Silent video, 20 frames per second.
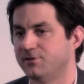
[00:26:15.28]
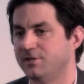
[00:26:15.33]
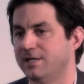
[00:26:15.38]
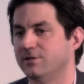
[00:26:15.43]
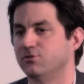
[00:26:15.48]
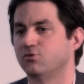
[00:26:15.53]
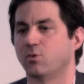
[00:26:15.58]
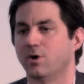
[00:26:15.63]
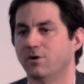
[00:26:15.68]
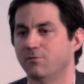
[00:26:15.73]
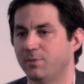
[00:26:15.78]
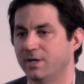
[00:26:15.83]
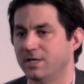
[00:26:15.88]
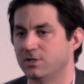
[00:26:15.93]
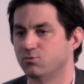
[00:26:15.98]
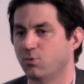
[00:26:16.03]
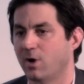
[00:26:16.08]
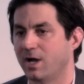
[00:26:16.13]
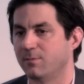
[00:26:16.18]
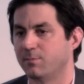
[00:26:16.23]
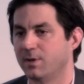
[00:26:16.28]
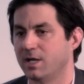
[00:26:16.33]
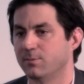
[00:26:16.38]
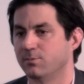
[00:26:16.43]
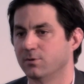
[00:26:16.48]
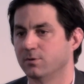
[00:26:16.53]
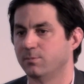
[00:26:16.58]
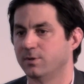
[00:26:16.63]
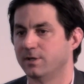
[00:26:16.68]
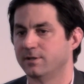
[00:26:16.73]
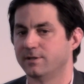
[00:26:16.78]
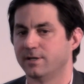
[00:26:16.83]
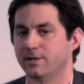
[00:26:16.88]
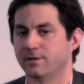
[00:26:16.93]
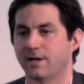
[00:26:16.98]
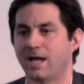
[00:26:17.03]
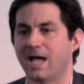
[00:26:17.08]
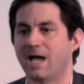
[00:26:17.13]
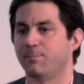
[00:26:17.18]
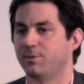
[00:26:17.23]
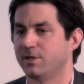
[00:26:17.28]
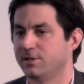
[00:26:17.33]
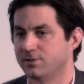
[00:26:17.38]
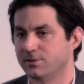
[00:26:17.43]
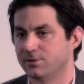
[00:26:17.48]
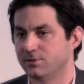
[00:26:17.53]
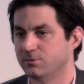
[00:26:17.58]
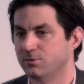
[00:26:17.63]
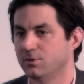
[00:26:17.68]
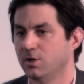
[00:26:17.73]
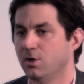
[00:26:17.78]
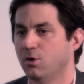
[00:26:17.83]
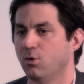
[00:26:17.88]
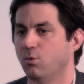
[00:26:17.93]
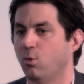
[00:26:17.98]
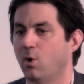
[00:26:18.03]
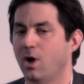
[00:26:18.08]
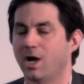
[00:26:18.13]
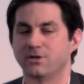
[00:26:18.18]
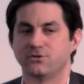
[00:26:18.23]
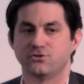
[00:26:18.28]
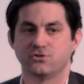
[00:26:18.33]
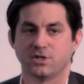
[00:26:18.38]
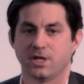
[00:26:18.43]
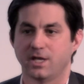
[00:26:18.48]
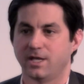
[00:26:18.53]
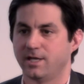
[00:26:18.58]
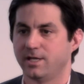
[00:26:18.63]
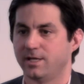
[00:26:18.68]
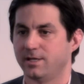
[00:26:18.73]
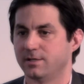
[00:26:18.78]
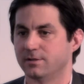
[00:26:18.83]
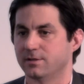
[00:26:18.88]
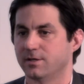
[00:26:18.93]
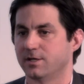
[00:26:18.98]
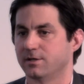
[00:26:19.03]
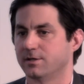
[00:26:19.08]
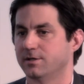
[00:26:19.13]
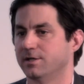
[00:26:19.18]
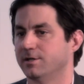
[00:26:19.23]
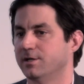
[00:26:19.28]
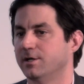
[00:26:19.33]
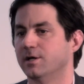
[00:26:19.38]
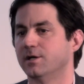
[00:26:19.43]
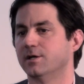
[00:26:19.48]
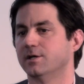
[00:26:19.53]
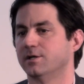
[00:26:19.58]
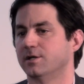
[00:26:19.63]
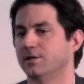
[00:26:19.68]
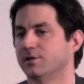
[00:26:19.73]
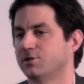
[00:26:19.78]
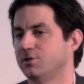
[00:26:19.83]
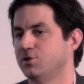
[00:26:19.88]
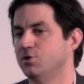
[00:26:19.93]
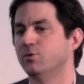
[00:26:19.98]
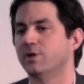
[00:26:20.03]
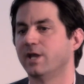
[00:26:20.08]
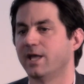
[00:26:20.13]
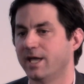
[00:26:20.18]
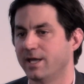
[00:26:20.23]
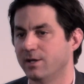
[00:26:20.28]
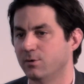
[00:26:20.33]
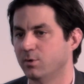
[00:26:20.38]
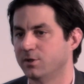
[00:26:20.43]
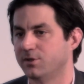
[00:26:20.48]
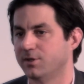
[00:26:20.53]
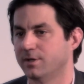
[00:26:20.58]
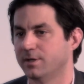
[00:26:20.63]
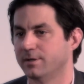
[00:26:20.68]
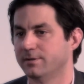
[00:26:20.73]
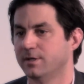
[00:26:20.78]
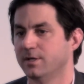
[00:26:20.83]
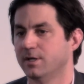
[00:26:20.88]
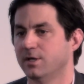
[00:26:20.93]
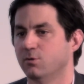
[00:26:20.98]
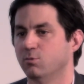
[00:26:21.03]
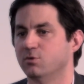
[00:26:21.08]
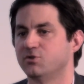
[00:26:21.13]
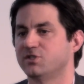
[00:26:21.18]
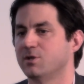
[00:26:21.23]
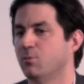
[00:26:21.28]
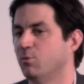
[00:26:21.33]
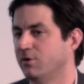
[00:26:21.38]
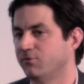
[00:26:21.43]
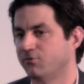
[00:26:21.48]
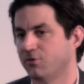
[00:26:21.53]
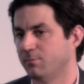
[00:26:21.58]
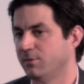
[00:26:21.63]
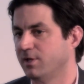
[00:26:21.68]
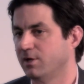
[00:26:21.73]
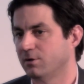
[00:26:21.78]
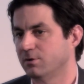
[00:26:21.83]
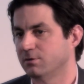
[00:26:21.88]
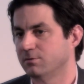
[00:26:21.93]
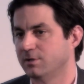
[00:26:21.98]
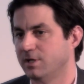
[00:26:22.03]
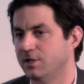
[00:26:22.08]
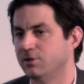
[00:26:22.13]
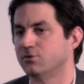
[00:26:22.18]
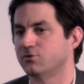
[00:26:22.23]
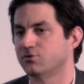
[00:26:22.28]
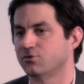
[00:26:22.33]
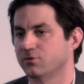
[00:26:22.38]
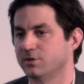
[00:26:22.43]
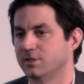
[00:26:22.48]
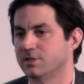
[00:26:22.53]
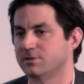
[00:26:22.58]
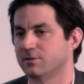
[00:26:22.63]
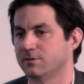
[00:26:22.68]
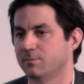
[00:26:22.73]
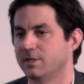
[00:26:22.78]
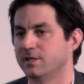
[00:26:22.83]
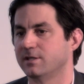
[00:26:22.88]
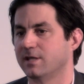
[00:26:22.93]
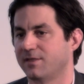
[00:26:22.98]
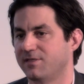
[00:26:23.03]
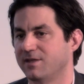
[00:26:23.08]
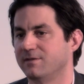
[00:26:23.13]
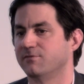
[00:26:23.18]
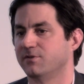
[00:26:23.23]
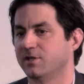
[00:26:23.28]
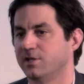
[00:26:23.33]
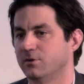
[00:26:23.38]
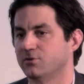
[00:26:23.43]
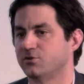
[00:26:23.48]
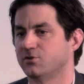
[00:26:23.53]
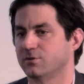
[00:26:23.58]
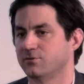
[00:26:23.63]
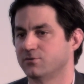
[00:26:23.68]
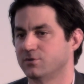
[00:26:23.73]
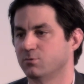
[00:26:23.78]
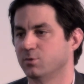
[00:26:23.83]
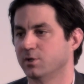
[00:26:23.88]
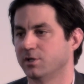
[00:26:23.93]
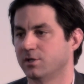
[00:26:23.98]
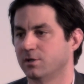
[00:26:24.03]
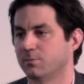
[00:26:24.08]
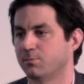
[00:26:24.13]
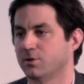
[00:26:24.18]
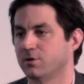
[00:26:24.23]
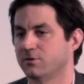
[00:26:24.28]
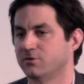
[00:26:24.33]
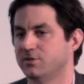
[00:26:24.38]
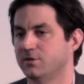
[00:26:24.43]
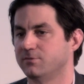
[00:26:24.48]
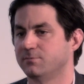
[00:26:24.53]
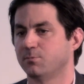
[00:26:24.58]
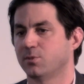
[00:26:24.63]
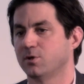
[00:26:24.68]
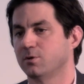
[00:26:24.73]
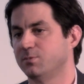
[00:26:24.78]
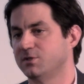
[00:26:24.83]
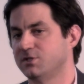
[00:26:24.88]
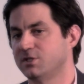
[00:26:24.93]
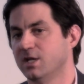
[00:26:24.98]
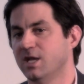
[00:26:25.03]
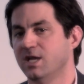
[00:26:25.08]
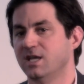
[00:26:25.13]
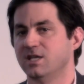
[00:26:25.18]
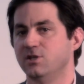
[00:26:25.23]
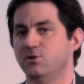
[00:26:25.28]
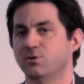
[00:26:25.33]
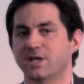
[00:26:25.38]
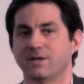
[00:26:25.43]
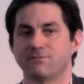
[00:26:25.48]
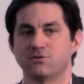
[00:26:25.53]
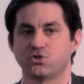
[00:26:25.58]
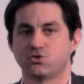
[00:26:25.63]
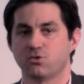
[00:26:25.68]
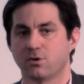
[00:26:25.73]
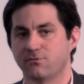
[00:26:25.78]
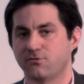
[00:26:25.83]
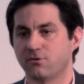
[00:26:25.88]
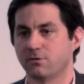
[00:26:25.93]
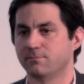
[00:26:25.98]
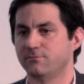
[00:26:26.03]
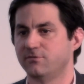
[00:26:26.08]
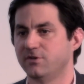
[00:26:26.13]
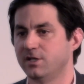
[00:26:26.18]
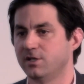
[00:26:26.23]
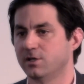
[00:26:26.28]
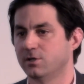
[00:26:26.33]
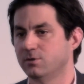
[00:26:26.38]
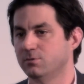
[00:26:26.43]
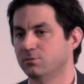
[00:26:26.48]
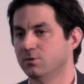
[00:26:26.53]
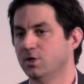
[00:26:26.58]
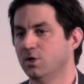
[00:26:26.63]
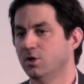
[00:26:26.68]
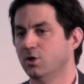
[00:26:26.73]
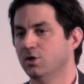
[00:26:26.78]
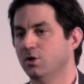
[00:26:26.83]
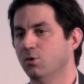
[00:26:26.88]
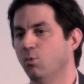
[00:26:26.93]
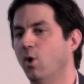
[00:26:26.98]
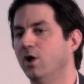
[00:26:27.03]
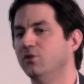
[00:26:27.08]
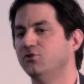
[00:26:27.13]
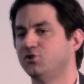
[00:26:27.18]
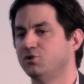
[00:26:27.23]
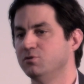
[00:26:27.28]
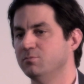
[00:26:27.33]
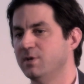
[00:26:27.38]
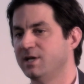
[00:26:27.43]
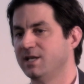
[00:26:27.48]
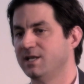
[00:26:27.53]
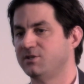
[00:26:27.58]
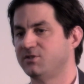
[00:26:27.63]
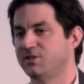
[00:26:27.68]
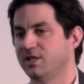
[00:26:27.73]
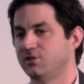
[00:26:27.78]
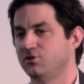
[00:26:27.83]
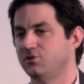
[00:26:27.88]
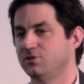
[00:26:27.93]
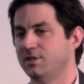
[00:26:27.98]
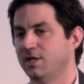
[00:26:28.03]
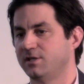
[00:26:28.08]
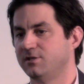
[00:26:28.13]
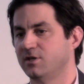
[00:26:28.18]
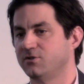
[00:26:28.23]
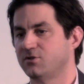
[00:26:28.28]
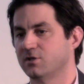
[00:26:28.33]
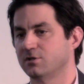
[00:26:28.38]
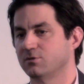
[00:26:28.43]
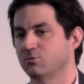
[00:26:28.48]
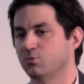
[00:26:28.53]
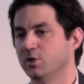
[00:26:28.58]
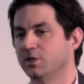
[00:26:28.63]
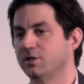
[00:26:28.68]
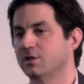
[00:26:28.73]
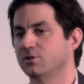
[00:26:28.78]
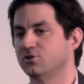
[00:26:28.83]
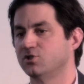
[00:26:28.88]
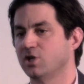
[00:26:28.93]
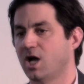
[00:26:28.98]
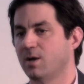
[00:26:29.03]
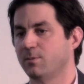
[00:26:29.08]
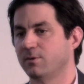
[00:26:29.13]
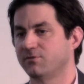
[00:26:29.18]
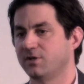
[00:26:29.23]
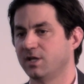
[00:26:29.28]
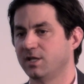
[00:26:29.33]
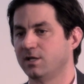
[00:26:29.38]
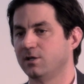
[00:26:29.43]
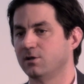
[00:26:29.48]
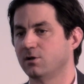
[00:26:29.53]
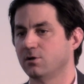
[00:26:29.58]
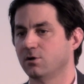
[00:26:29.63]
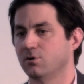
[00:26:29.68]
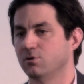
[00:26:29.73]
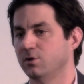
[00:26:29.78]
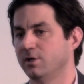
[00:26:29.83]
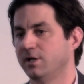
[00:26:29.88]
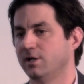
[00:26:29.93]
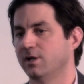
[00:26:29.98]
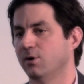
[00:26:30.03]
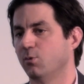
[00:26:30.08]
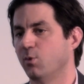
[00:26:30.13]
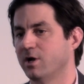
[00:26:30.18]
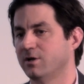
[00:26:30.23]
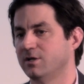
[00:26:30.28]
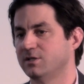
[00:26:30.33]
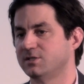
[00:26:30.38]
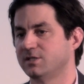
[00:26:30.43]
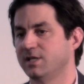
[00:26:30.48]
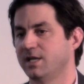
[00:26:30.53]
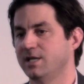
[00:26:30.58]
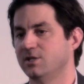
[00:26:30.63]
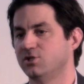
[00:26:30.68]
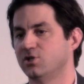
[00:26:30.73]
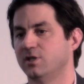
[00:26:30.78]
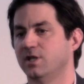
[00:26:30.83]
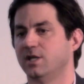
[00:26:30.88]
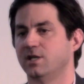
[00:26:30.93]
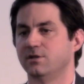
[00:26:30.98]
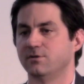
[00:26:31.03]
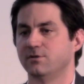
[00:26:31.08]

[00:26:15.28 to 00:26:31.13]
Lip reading: 10, 12-page white paper, but they're happy to watch a Q&A with someone from their industry. So, I mean, I think video serves a really good purpose. You could have a short-form video, 1-2 minutes, that does a really good job of getting early awareness stage, and